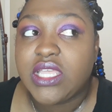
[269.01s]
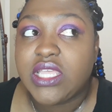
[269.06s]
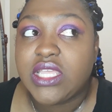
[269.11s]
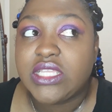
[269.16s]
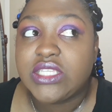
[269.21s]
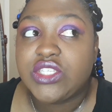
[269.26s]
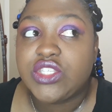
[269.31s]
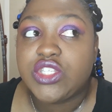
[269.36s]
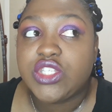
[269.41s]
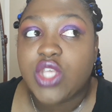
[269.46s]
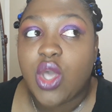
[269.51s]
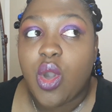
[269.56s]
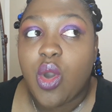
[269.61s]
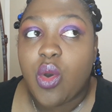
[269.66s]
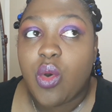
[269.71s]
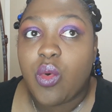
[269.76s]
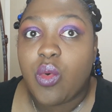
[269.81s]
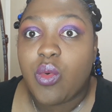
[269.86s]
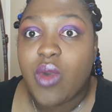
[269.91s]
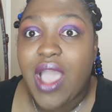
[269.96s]

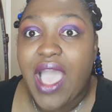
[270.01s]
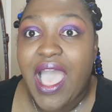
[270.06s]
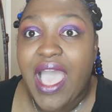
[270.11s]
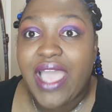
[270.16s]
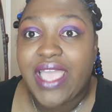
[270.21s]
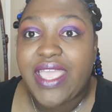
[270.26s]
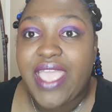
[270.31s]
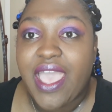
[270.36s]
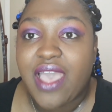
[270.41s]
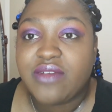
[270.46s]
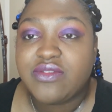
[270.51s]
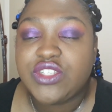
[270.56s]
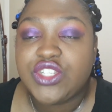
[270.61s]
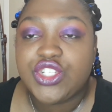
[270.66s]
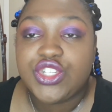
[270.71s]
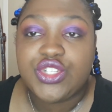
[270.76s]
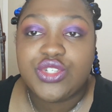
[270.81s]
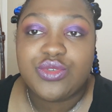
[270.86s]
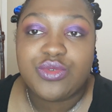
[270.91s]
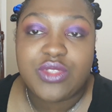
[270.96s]
So I have
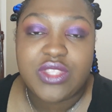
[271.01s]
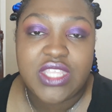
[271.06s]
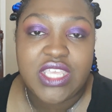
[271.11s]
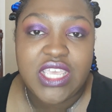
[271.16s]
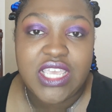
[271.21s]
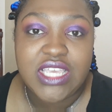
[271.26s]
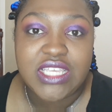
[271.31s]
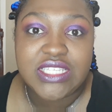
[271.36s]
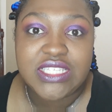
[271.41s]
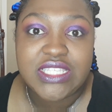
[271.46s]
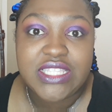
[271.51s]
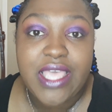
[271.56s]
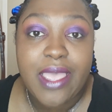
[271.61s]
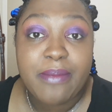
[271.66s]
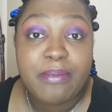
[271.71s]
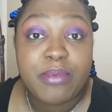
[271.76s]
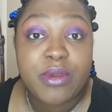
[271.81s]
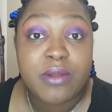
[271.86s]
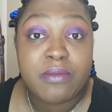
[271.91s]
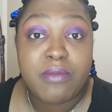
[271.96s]
to do things
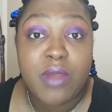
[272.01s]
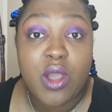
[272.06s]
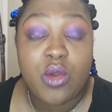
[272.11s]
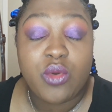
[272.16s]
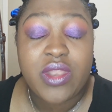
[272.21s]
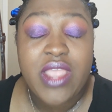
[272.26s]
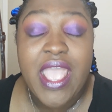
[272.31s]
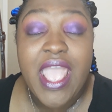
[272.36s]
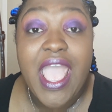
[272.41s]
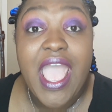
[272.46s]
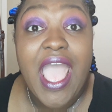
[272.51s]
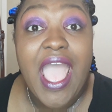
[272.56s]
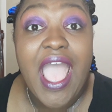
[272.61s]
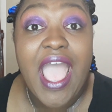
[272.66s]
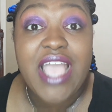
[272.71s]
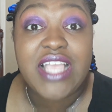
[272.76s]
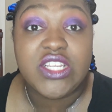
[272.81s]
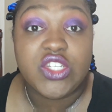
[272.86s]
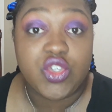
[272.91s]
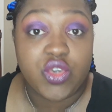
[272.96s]
that promote
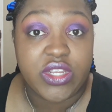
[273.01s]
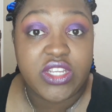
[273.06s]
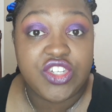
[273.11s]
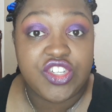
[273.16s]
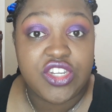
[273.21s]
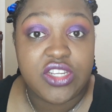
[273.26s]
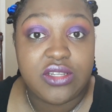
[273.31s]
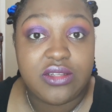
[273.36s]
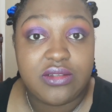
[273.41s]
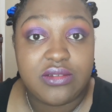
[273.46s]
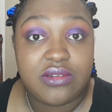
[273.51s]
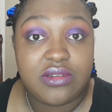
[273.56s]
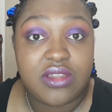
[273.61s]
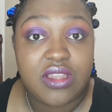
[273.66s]
hydration.